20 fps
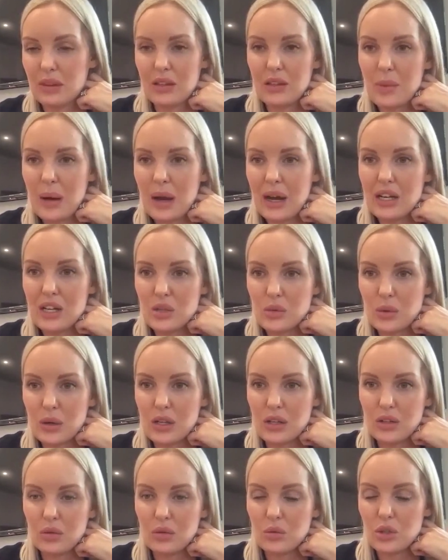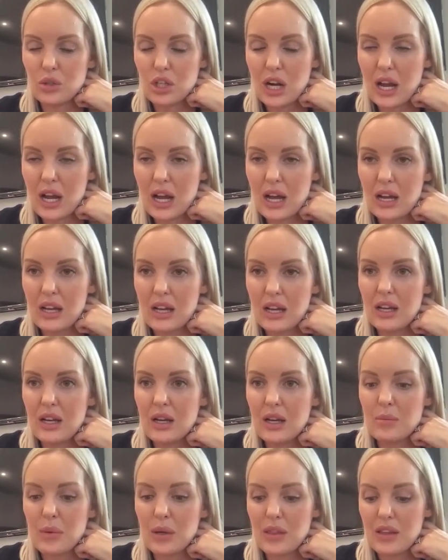page where you can all chat,
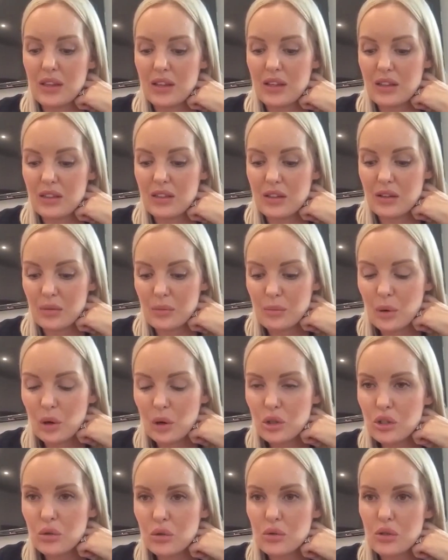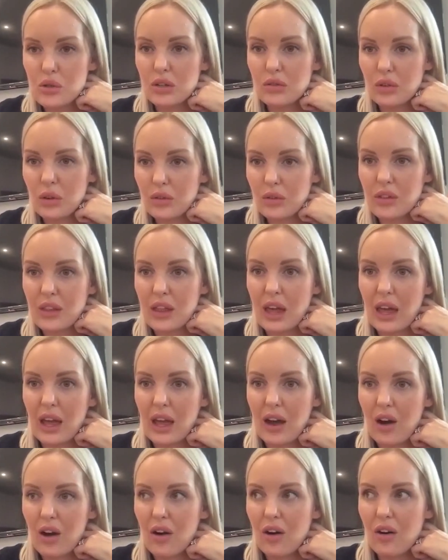but the modules that are on there
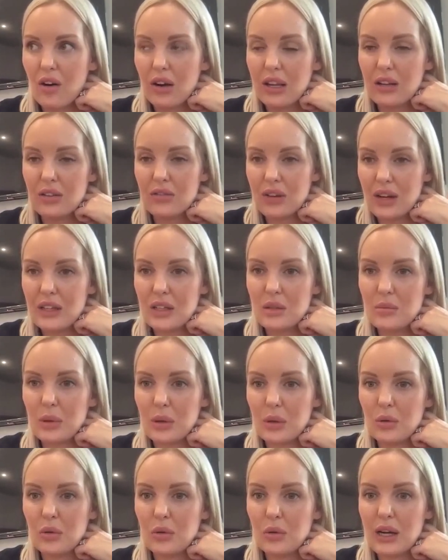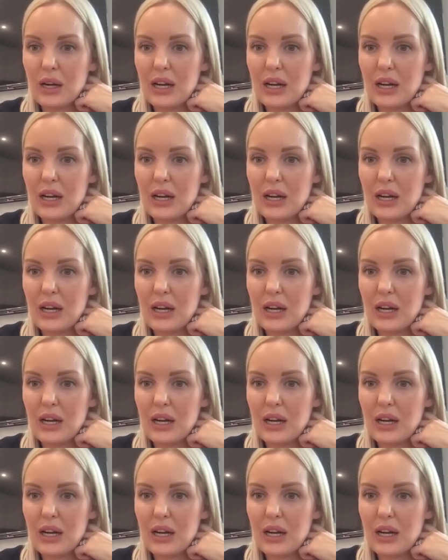are invaluable.